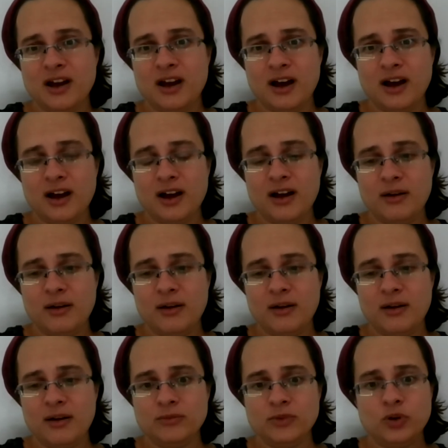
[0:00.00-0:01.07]

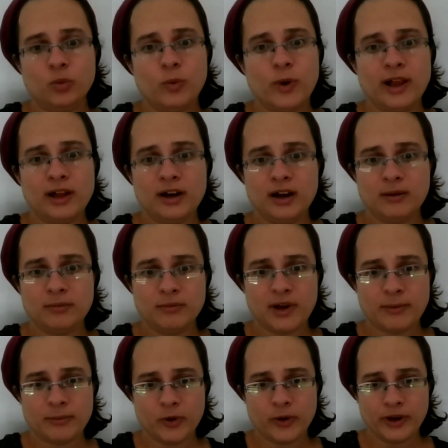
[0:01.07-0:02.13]
Um, you're welcome.
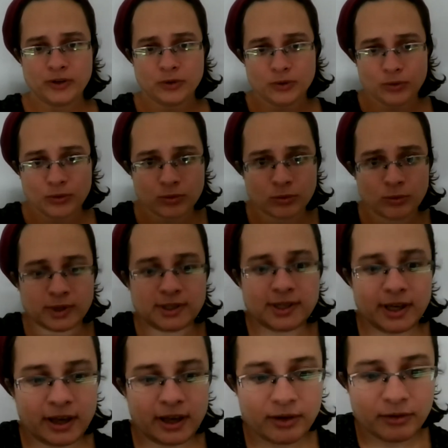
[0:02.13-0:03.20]
I'm going to once
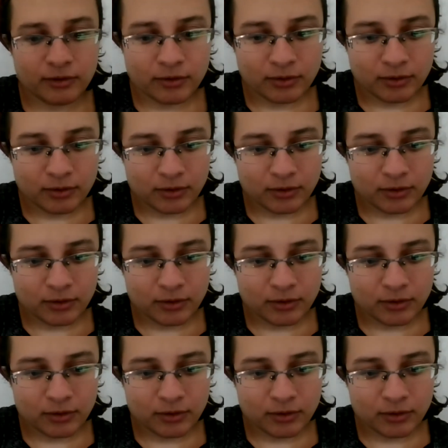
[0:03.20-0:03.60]
again